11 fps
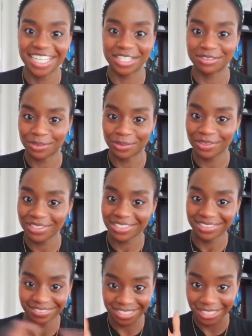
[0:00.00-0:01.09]
And of
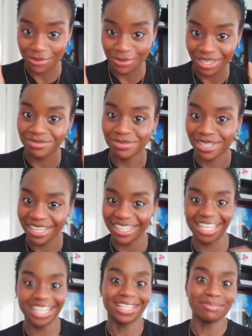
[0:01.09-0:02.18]
course, you have my
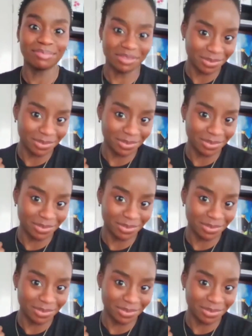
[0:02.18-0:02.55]
help.